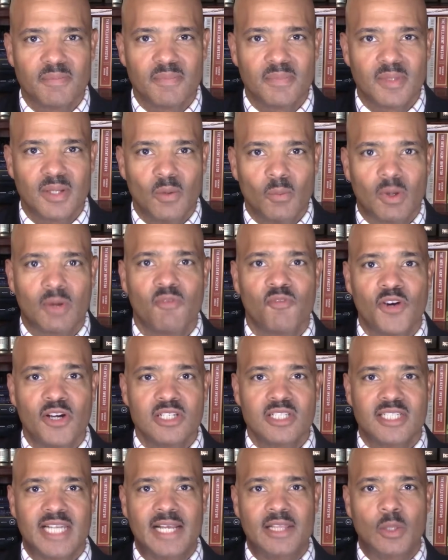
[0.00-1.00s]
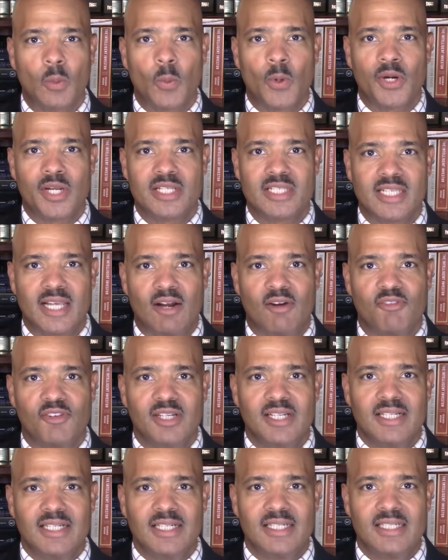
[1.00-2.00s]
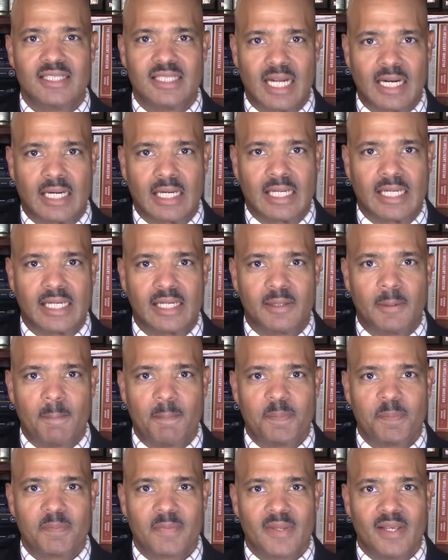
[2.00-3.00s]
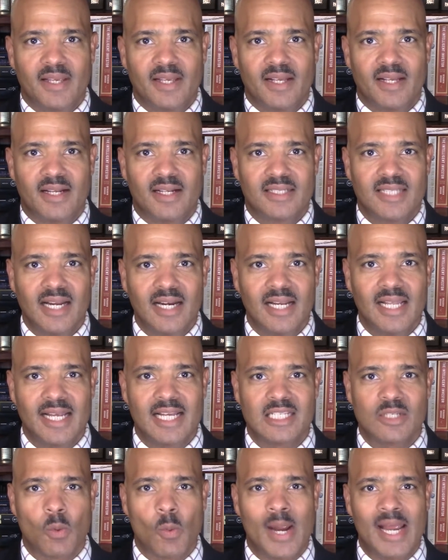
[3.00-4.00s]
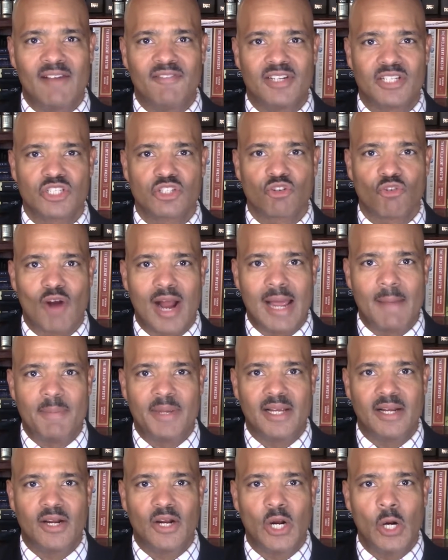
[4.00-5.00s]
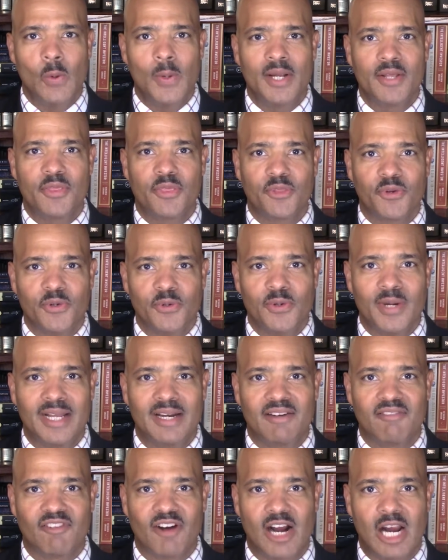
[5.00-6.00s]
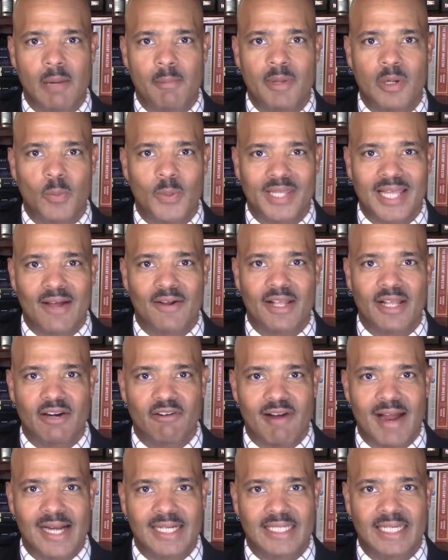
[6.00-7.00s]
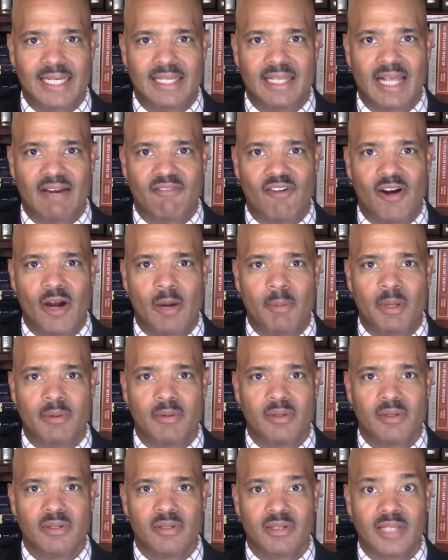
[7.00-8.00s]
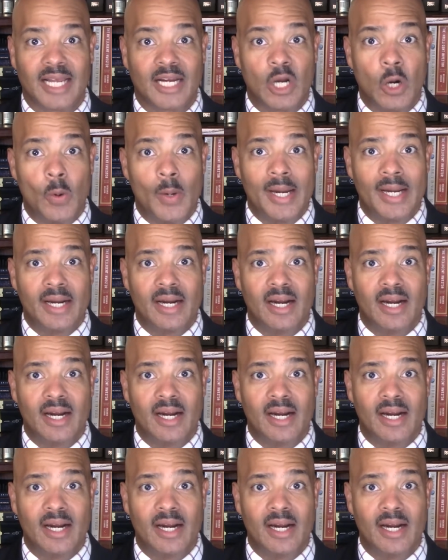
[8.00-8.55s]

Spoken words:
Well, first take the word itself, tunneling. Tunneling is a way of describing going through an environment without interacting in that environment, like going